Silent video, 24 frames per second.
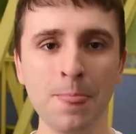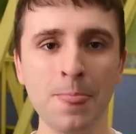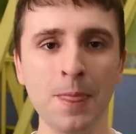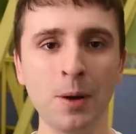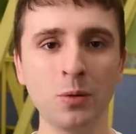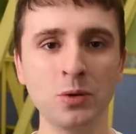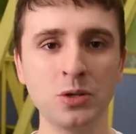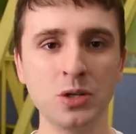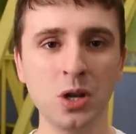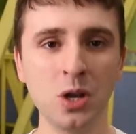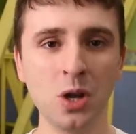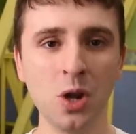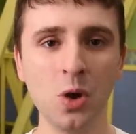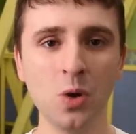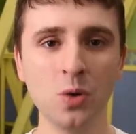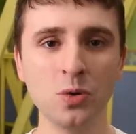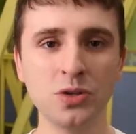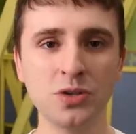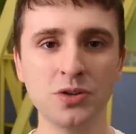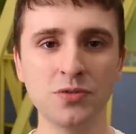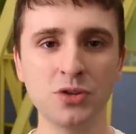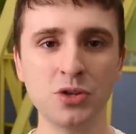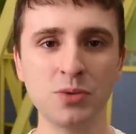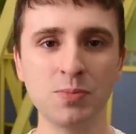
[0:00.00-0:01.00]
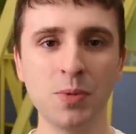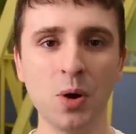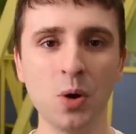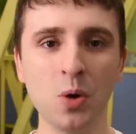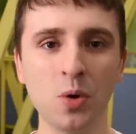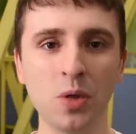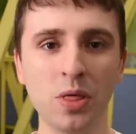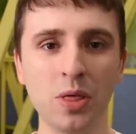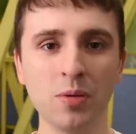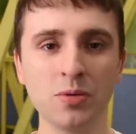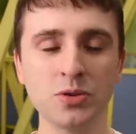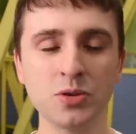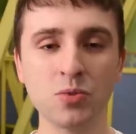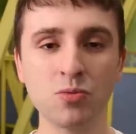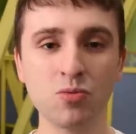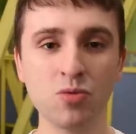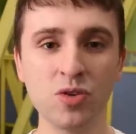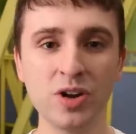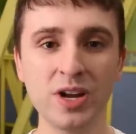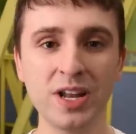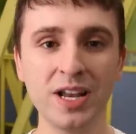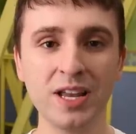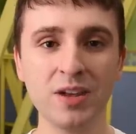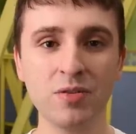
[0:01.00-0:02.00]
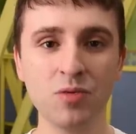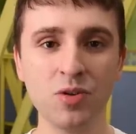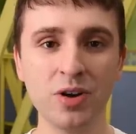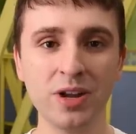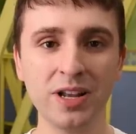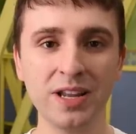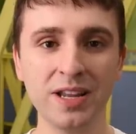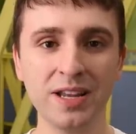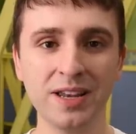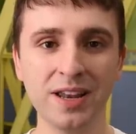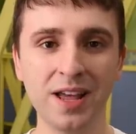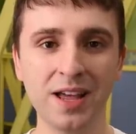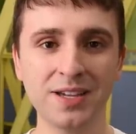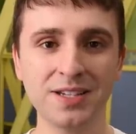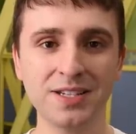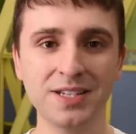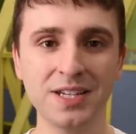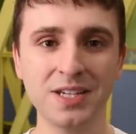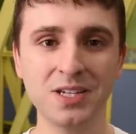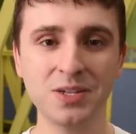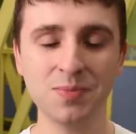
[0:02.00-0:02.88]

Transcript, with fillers: There was loads of smoke. There was a really, really nasty